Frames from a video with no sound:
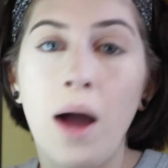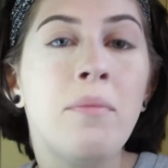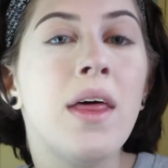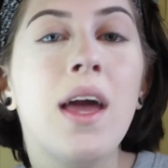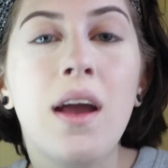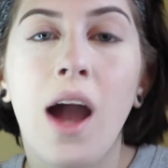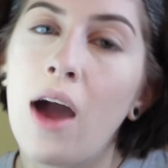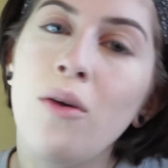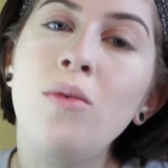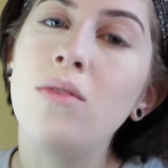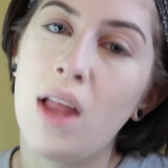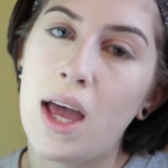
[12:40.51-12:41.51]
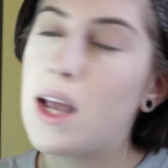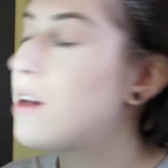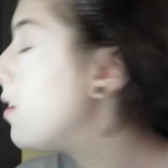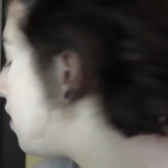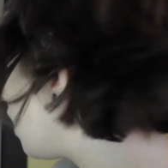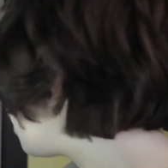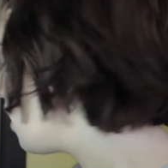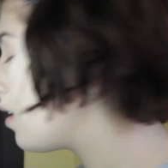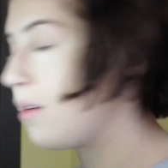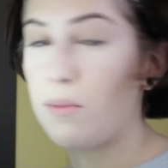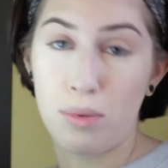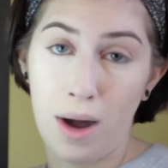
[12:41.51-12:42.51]
I'm like, I don't like
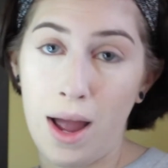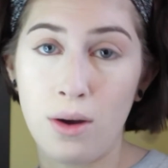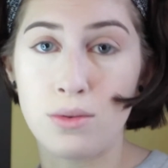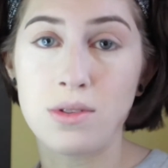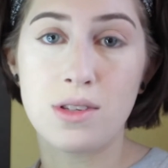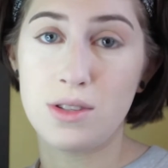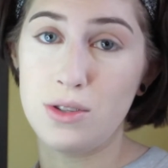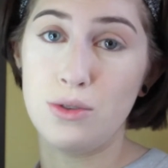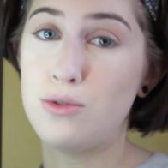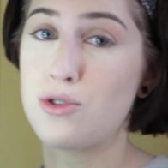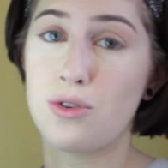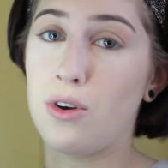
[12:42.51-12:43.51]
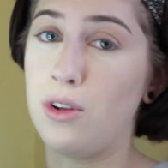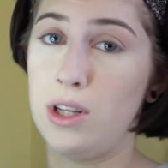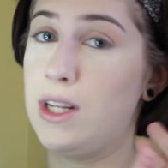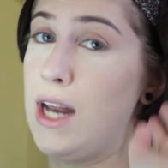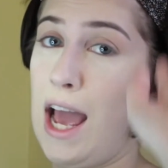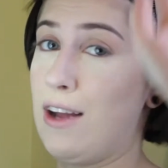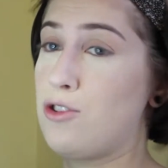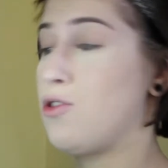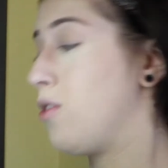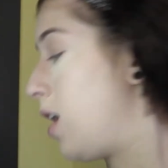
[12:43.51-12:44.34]
browns and neutral and natural